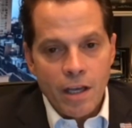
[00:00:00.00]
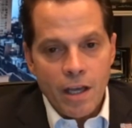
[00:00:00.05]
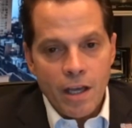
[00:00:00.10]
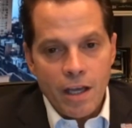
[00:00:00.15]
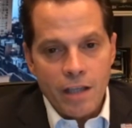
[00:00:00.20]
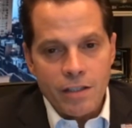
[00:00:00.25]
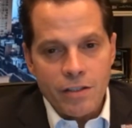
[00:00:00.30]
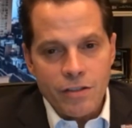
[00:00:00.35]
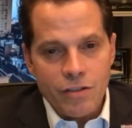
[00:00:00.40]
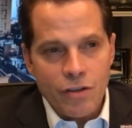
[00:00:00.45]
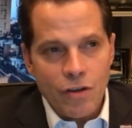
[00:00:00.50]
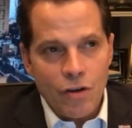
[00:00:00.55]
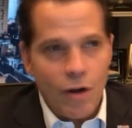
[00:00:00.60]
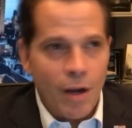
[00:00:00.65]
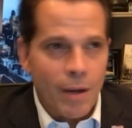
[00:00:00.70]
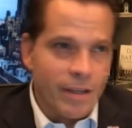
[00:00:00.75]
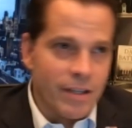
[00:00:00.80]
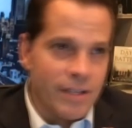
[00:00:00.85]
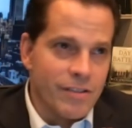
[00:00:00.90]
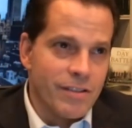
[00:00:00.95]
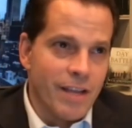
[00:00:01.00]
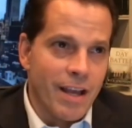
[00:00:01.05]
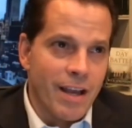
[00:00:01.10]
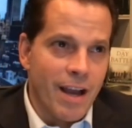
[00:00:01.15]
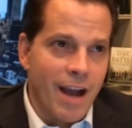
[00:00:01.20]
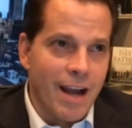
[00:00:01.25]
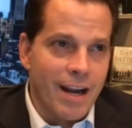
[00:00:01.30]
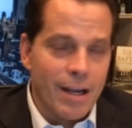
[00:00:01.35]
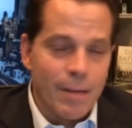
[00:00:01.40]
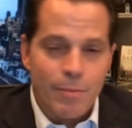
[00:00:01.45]
And so I'm going to stay
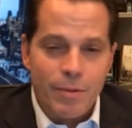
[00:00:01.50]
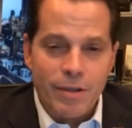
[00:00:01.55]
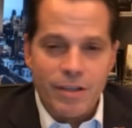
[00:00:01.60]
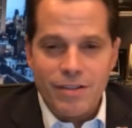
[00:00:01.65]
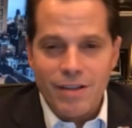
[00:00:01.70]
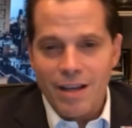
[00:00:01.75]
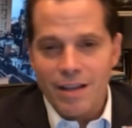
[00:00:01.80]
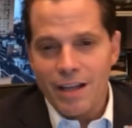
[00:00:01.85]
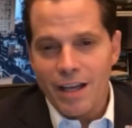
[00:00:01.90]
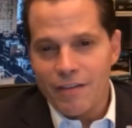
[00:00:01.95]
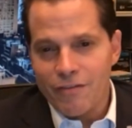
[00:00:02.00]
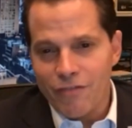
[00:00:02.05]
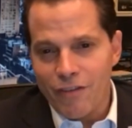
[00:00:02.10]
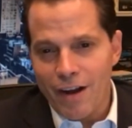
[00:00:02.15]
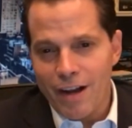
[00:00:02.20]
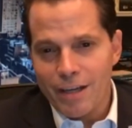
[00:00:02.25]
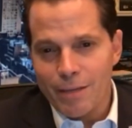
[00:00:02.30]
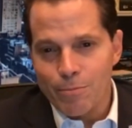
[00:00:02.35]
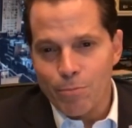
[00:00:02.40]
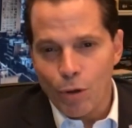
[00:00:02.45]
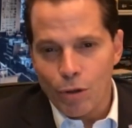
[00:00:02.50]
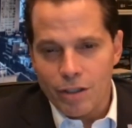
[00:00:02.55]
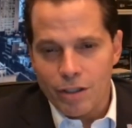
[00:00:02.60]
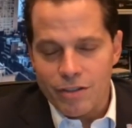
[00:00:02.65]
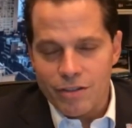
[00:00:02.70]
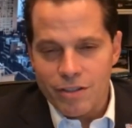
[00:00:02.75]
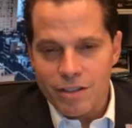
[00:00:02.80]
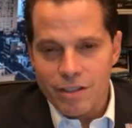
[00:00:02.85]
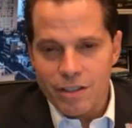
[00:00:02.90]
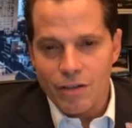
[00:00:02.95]
on it because I like fighting
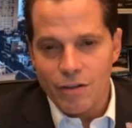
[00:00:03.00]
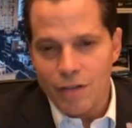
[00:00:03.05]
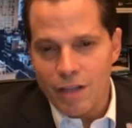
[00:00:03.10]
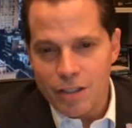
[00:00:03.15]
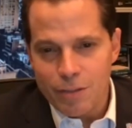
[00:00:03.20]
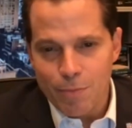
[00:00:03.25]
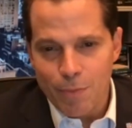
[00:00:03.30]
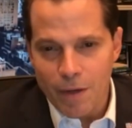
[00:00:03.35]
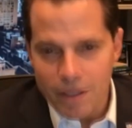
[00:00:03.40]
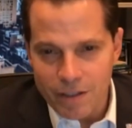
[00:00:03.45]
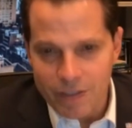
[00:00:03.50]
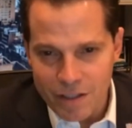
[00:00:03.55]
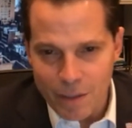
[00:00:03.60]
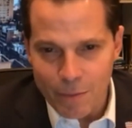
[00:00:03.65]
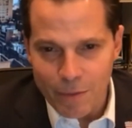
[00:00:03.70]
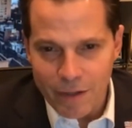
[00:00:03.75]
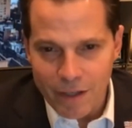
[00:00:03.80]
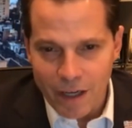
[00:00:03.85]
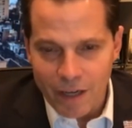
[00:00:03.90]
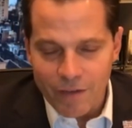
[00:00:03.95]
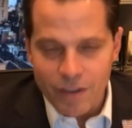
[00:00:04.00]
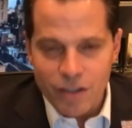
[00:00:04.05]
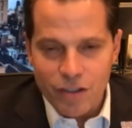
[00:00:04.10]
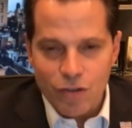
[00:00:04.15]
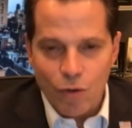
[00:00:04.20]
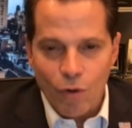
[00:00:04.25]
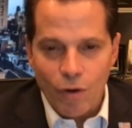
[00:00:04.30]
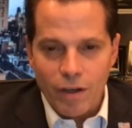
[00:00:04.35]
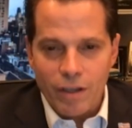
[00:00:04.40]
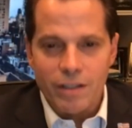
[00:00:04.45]
bullies. You know, that's been something I've
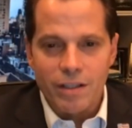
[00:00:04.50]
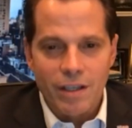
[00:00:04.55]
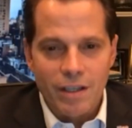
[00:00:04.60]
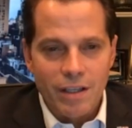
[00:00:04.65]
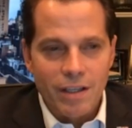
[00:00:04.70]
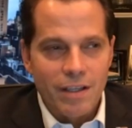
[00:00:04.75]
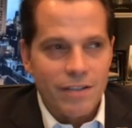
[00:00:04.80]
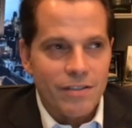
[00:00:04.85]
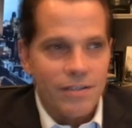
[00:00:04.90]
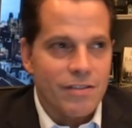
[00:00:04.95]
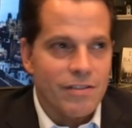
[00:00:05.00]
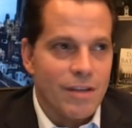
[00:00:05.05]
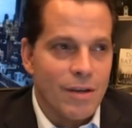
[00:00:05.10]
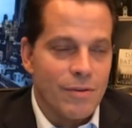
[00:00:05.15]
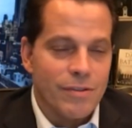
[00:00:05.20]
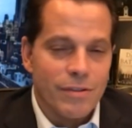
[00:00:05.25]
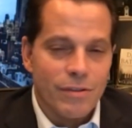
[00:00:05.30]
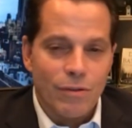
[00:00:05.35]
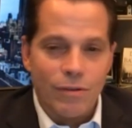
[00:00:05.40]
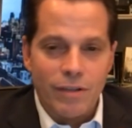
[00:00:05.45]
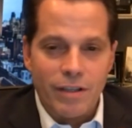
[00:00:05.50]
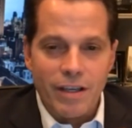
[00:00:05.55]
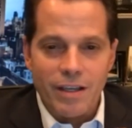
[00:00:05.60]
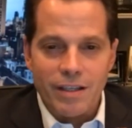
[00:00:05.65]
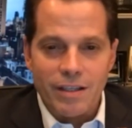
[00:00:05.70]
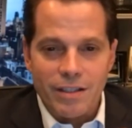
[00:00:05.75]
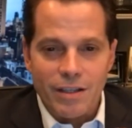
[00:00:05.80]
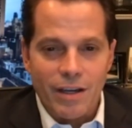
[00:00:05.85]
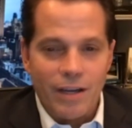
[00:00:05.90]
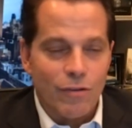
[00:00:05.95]
enjoyed since I was a little
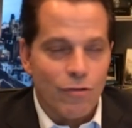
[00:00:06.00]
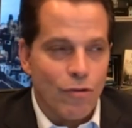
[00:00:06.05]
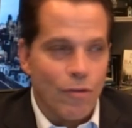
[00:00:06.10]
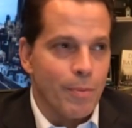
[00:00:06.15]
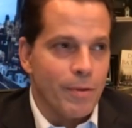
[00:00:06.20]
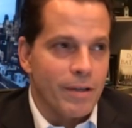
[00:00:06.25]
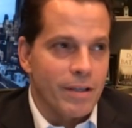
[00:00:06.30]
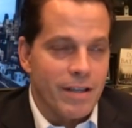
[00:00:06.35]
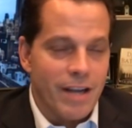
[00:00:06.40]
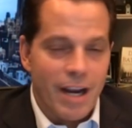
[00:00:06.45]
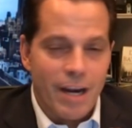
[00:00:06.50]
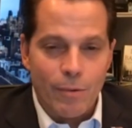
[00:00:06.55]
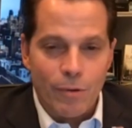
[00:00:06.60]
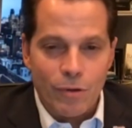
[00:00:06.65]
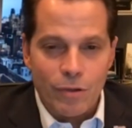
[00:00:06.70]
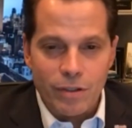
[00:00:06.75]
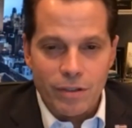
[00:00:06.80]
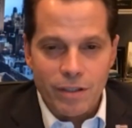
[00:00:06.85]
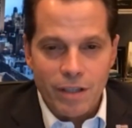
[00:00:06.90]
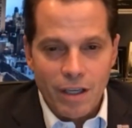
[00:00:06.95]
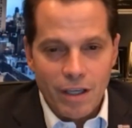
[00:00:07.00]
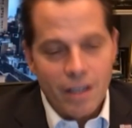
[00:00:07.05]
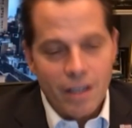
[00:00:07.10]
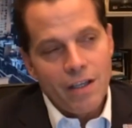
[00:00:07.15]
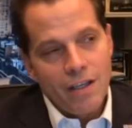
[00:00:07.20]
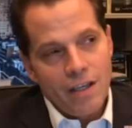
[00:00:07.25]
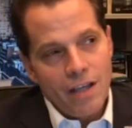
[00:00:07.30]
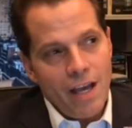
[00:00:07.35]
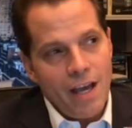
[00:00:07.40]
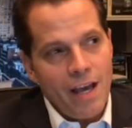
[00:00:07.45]
kid. You know, I grew up in a neighborhood
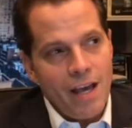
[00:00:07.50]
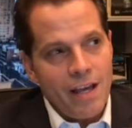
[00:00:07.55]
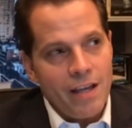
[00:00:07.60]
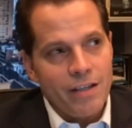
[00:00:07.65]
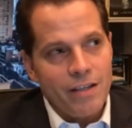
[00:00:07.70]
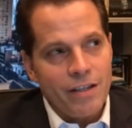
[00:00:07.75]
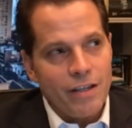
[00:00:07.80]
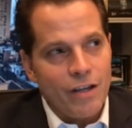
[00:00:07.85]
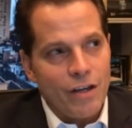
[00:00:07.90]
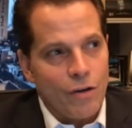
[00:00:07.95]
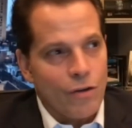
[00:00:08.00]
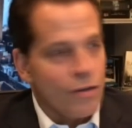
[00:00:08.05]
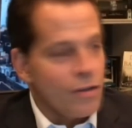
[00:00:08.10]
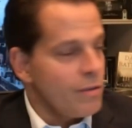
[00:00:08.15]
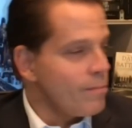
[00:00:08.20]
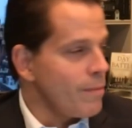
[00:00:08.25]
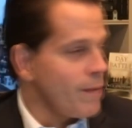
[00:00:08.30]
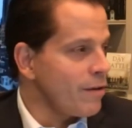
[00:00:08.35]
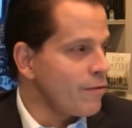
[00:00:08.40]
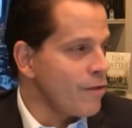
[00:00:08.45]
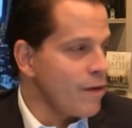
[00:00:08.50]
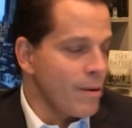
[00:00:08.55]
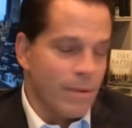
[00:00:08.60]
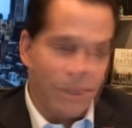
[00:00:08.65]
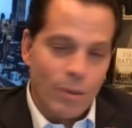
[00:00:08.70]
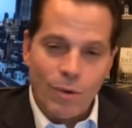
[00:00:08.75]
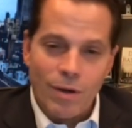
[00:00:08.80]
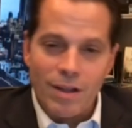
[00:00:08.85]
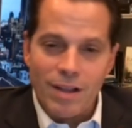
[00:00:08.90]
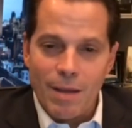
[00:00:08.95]
and, you know, my
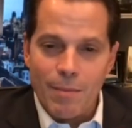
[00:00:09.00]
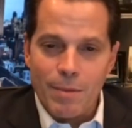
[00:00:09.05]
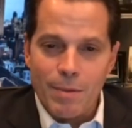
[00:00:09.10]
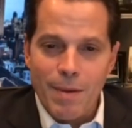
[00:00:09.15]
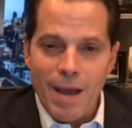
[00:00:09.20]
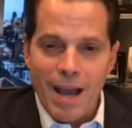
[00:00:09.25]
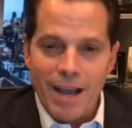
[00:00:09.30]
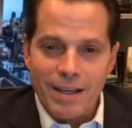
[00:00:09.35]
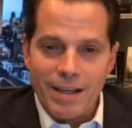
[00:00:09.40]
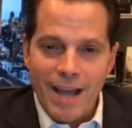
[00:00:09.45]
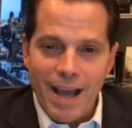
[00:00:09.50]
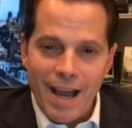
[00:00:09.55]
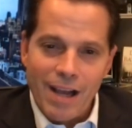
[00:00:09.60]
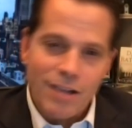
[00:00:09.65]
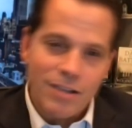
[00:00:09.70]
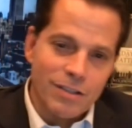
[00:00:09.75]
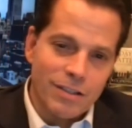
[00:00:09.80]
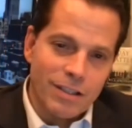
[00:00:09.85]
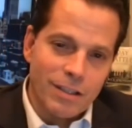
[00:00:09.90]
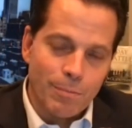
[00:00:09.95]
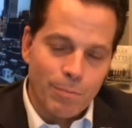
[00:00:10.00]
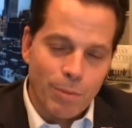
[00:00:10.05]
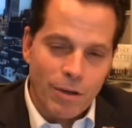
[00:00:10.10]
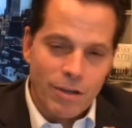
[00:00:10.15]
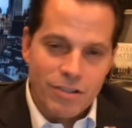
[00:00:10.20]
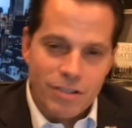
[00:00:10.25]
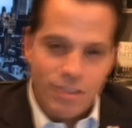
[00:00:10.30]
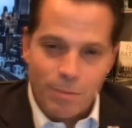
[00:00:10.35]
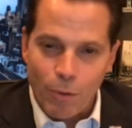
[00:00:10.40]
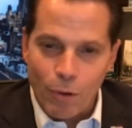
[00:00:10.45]
grandmother would have let me back in the house if you didn't
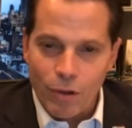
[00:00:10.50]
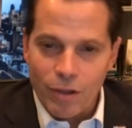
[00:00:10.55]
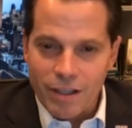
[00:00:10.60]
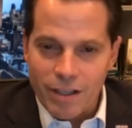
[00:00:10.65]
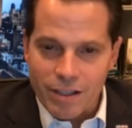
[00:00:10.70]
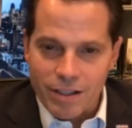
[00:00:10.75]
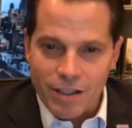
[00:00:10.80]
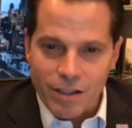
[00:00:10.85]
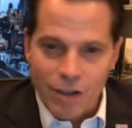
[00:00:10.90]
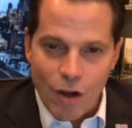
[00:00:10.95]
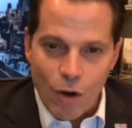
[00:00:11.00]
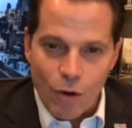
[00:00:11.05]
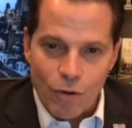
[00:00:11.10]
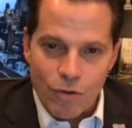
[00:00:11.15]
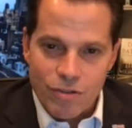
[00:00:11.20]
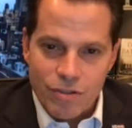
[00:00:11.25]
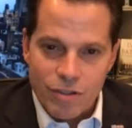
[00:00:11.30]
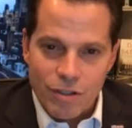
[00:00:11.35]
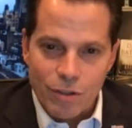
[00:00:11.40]
punch the bully in the nose.